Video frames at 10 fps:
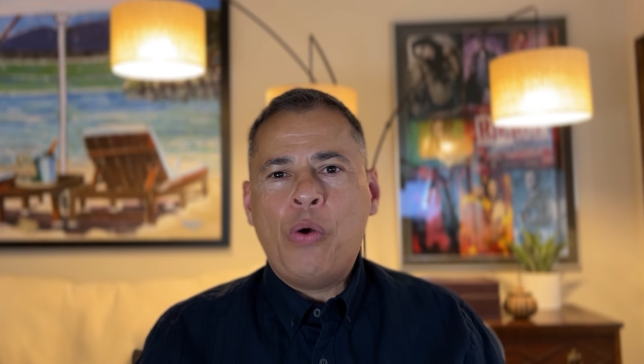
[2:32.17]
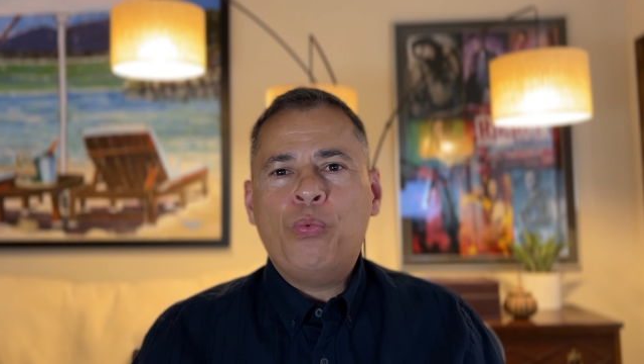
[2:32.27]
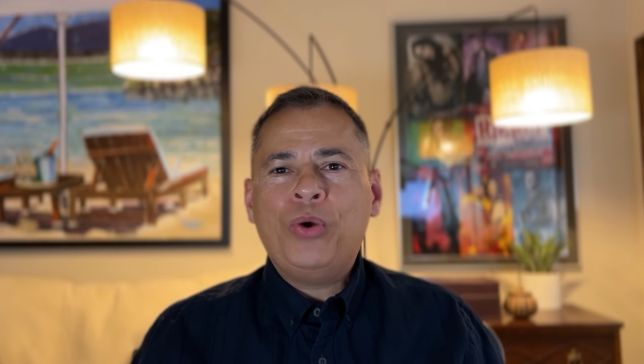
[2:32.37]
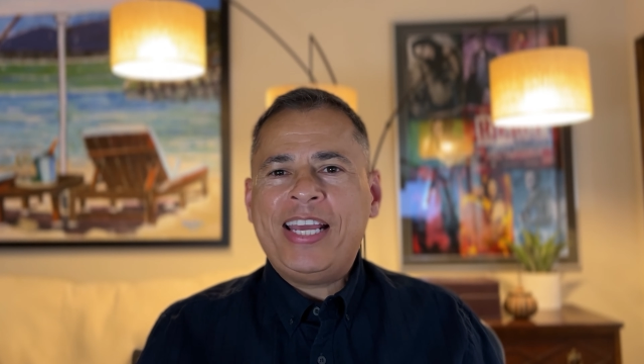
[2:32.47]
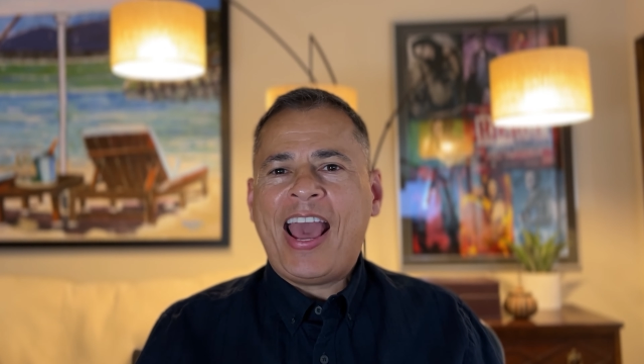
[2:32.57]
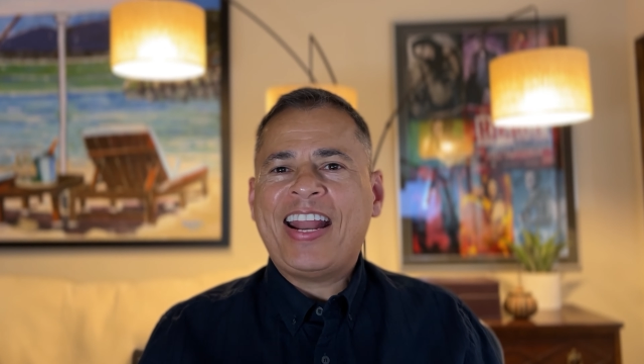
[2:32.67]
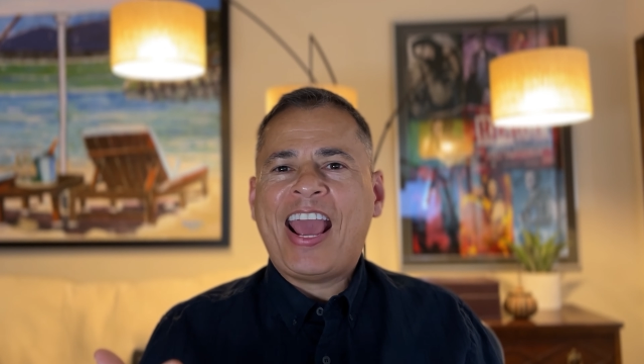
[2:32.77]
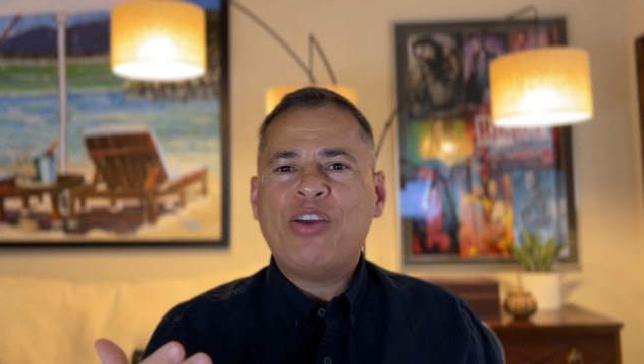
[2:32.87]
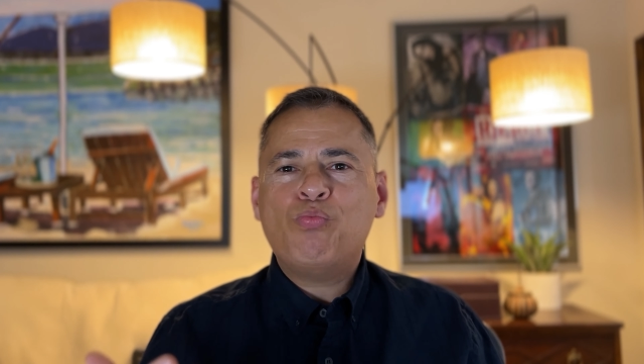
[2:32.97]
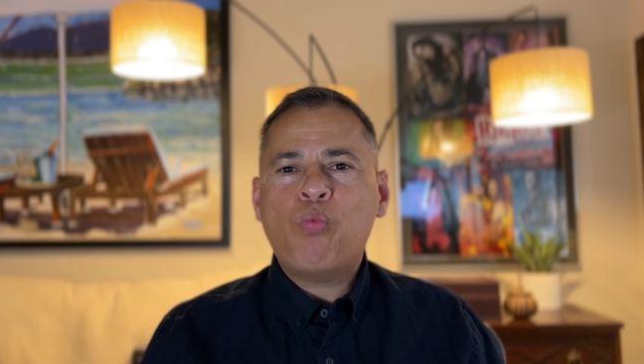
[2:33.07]
We had
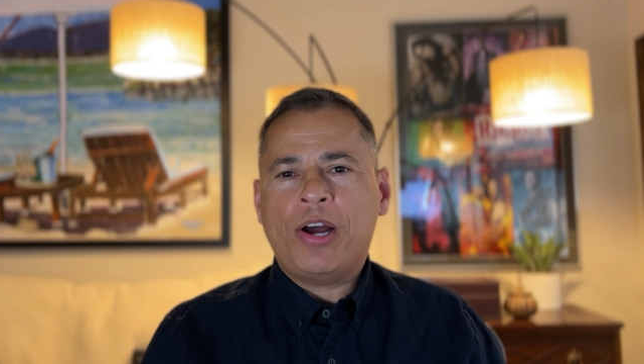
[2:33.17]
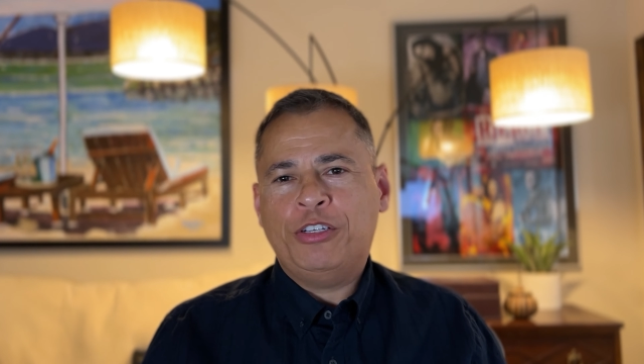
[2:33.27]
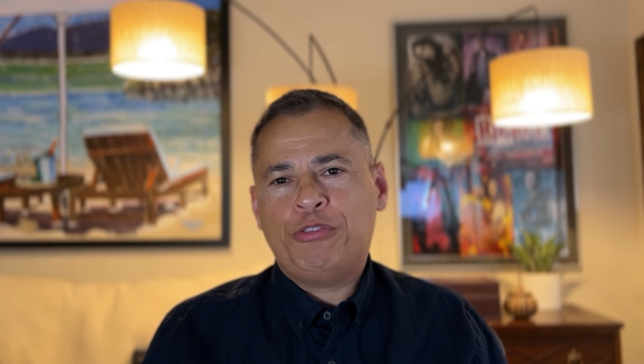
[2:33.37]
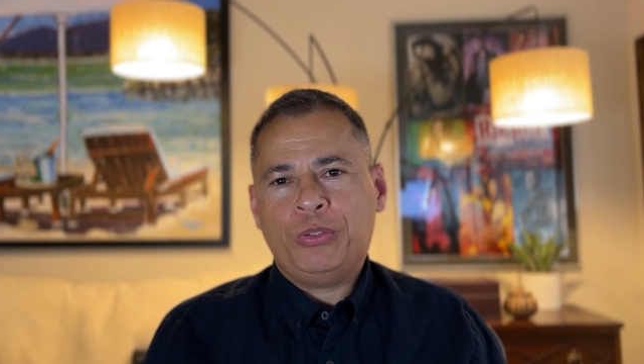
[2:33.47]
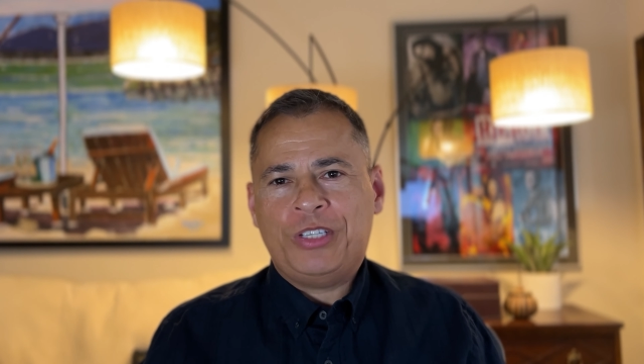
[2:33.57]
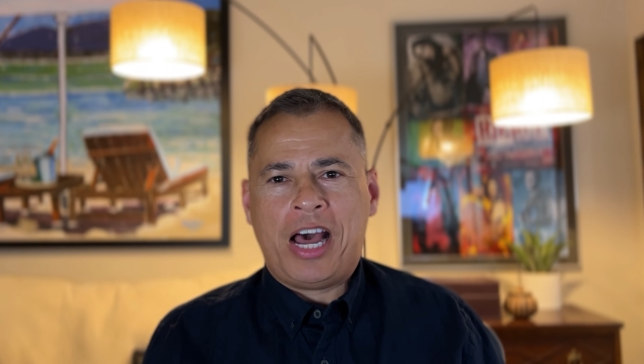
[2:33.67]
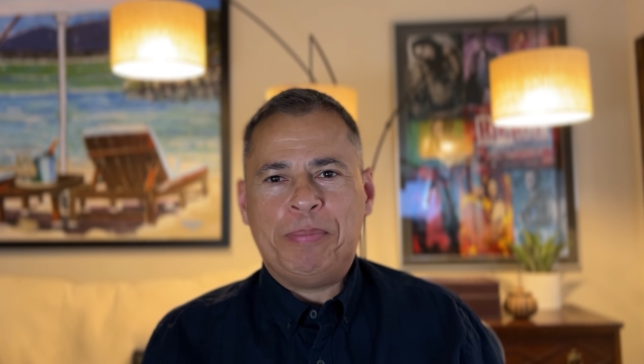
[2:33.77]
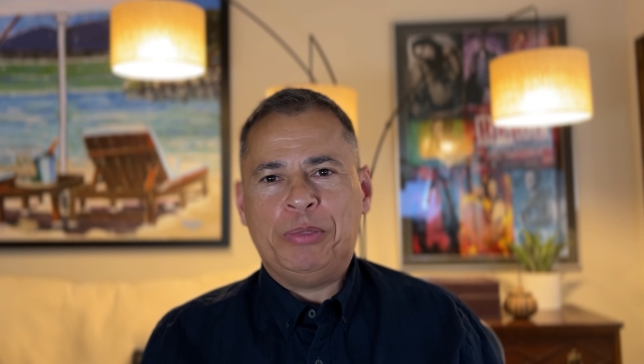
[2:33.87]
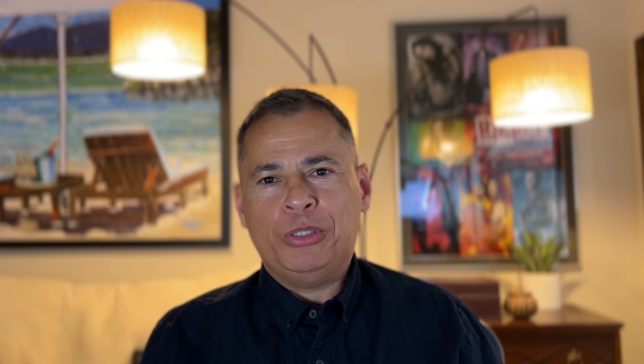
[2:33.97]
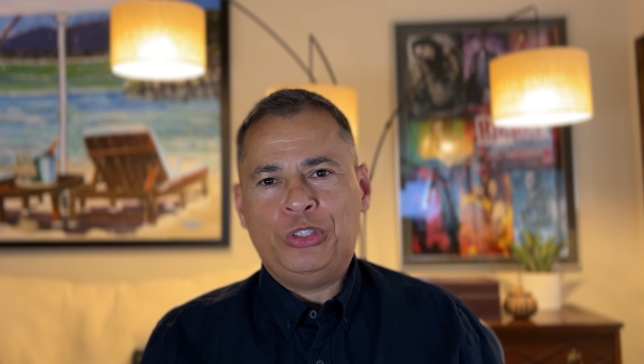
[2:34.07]
a wonderful time
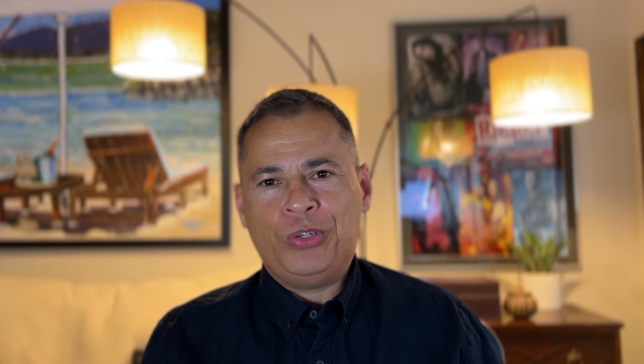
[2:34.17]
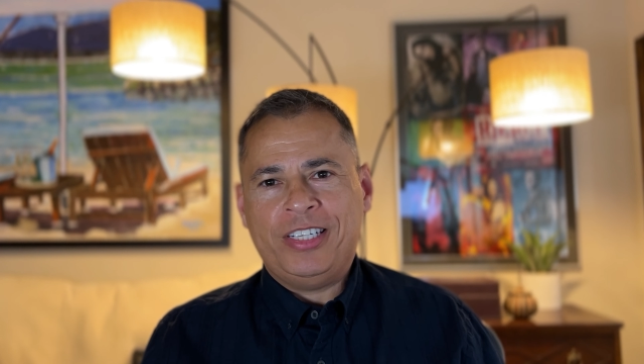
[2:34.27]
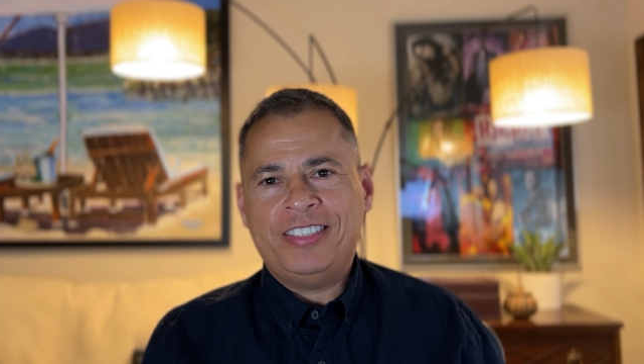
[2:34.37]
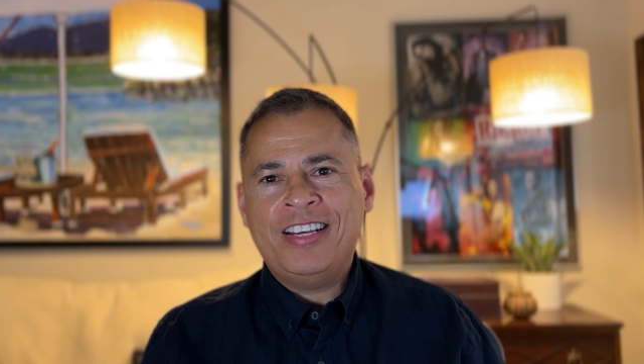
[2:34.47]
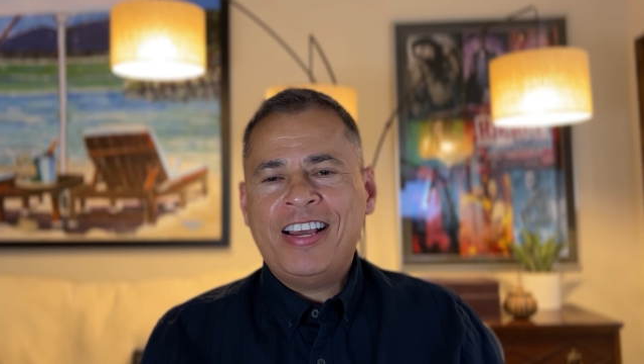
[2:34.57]
in Madrid,